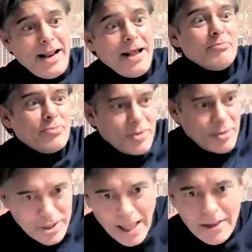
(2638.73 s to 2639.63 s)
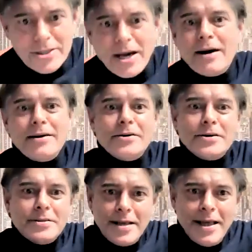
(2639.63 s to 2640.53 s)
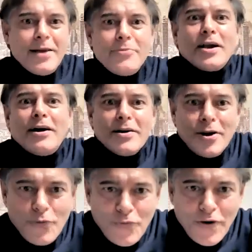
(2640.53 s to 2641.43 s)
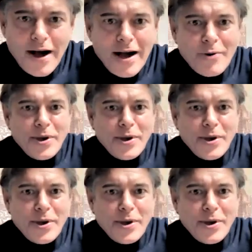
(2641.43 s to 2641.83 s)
I'm getting tired, and we can't go far,